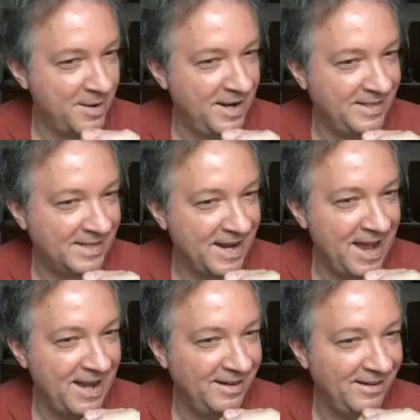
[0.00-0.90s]
right,
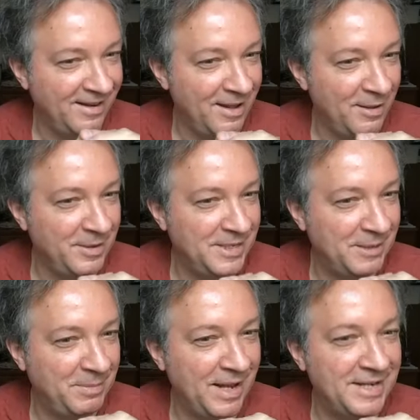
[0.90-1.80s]
Scott, always
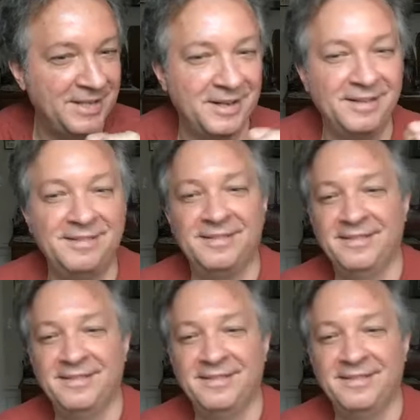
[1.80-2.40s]
a pleasure.